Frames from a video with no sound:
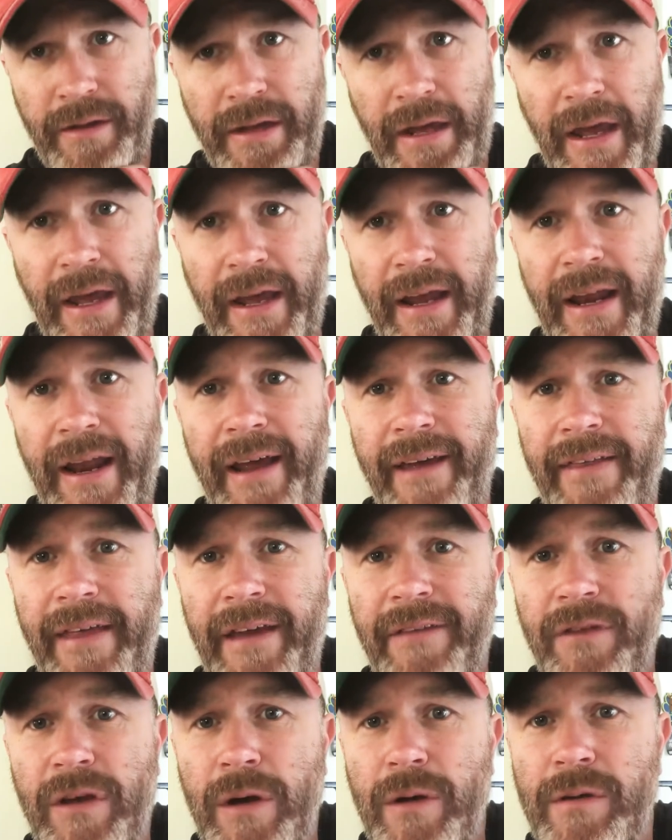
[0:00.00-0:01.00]
Yeah, g'day
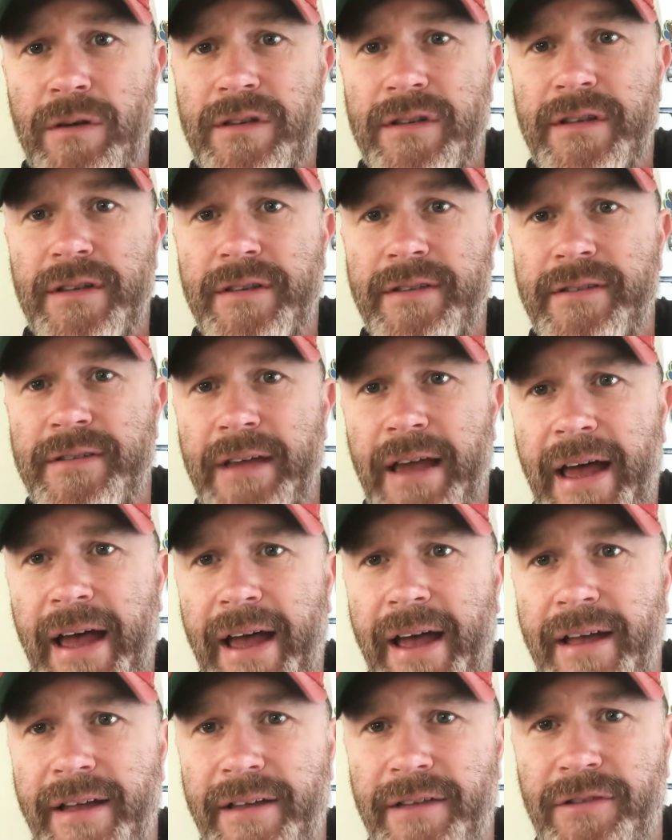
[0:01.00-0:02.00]
there, viewers. It's
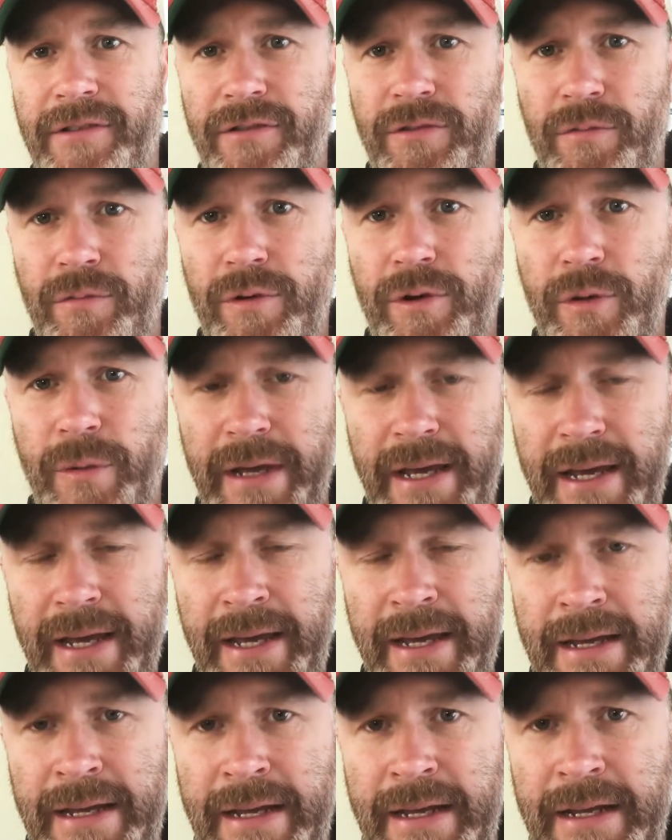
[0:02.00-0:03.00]
the Roo here.